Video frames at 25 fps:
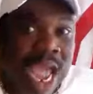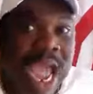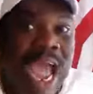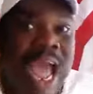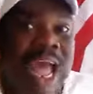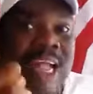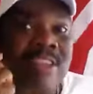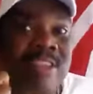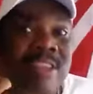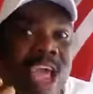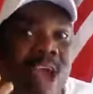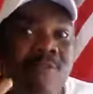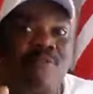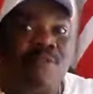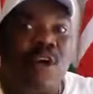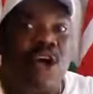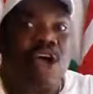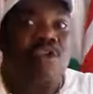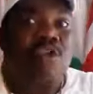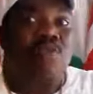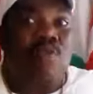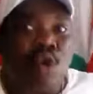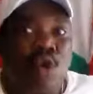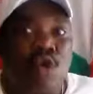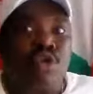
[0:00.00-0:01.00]
and take
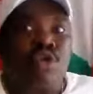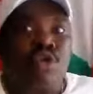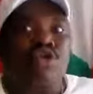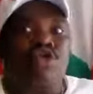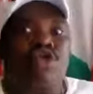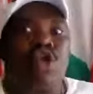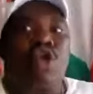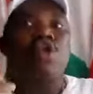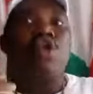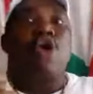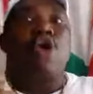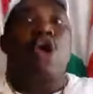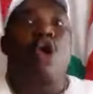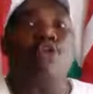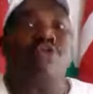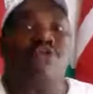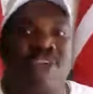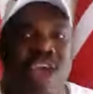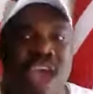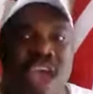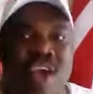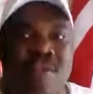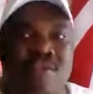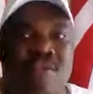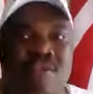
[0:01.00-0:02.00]
Facebook to your own
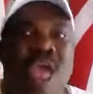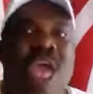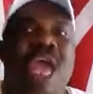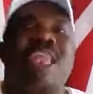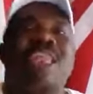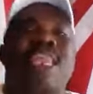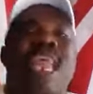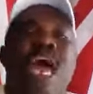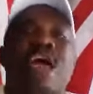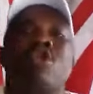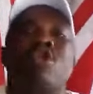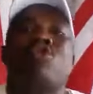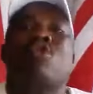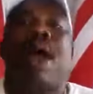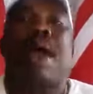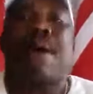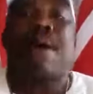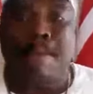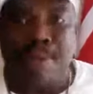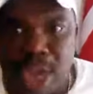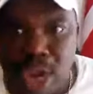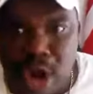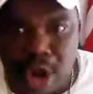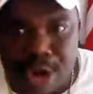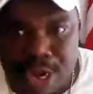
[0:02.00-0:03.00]
self. Now you are a
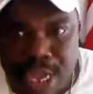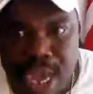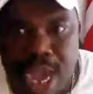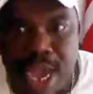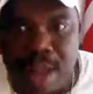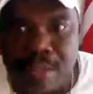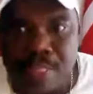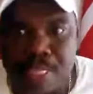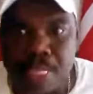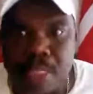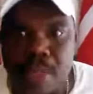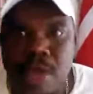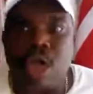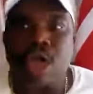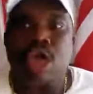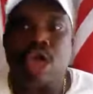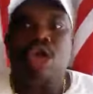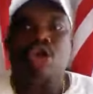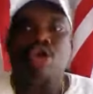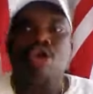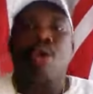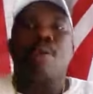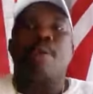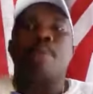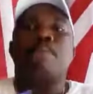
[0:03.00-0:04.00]
billionaire.
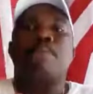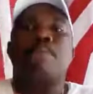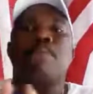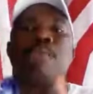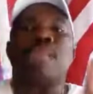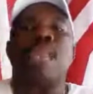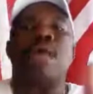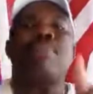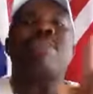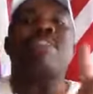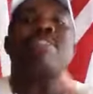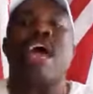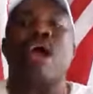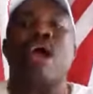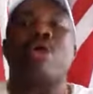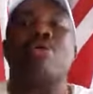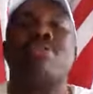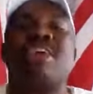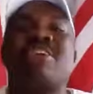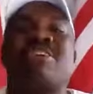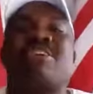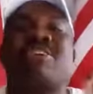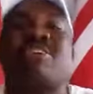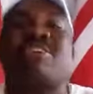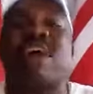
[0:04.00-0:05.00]
Let me tell you,
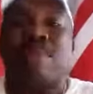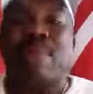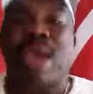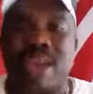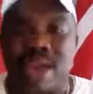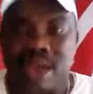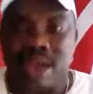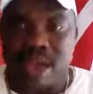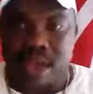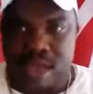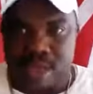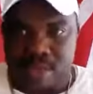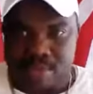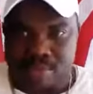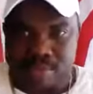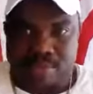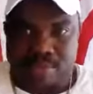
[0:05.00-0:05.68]
this is America.